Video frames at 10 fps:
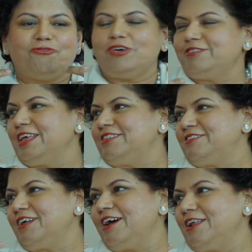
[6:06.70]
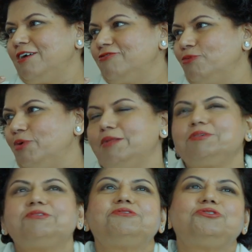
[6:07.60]
voice gets tired after a while.
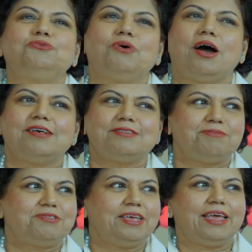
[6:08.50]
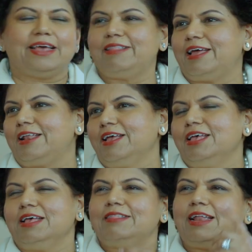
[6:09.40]
These are 2 hours I'm singing, and then
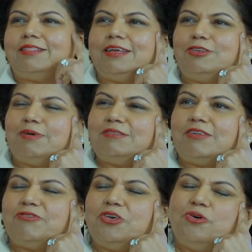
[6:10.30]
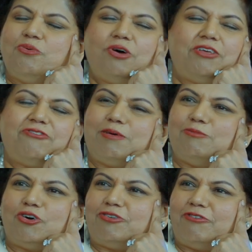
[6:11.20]
I think to myself, what if
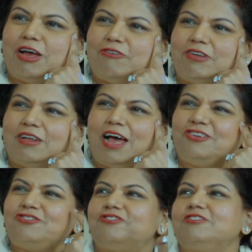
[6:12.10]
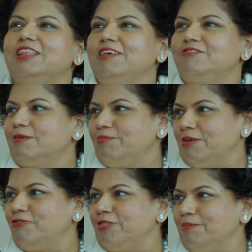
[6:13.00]
I'm not around? I should just leave
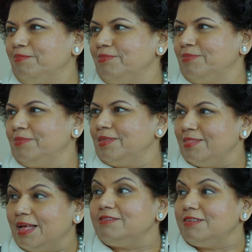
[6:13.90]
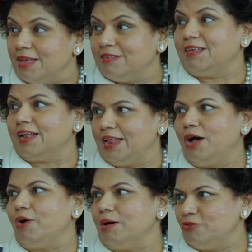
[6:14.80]
something for them. That's exactly
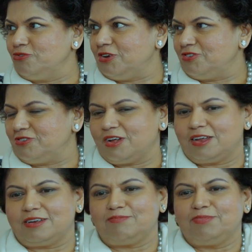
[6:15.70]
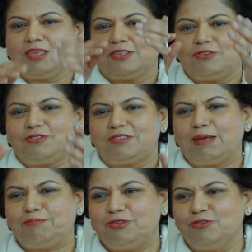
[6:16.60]
how Ammu's Treasure started. So
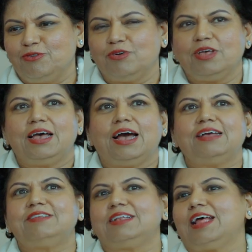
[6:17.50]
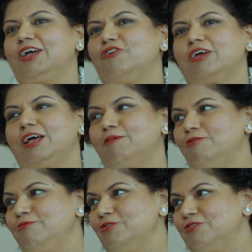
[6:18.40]
step two, I said, I got a
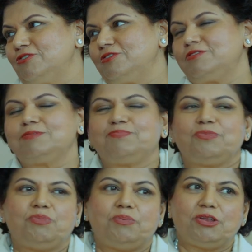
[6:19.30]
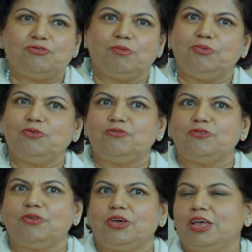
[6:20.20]
couple of musicians. We went to a
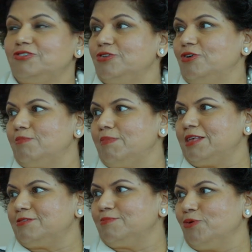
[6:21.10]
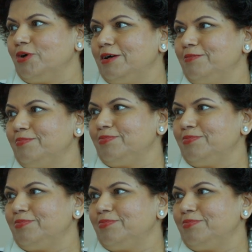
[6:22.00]
beautiful location called Mass Mocha,